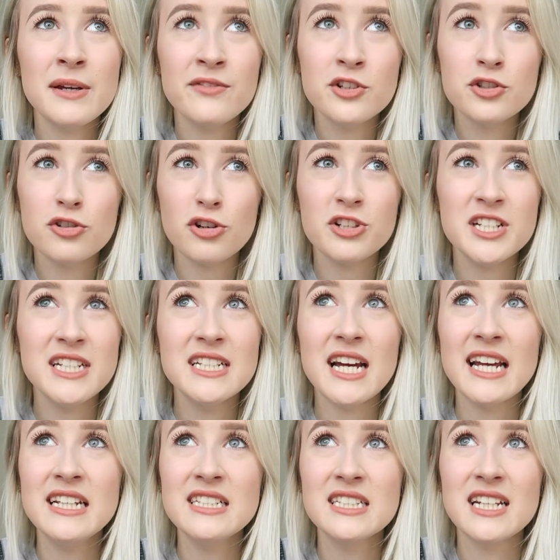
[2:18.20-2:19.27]
a bit of a grotty
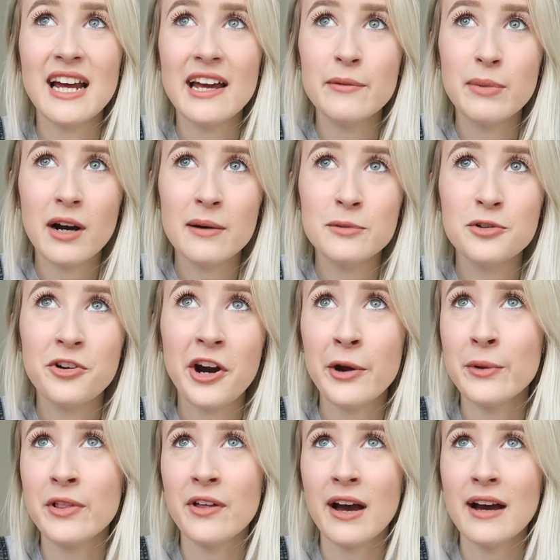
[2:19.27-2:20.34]
day today, but I'm all
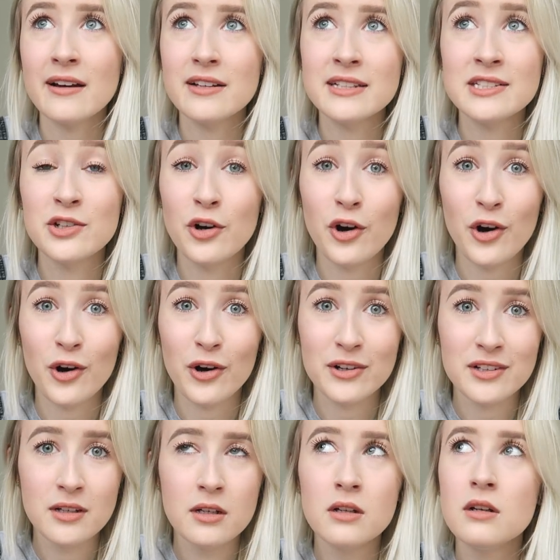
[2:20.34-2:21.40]
right with that. It's not hot.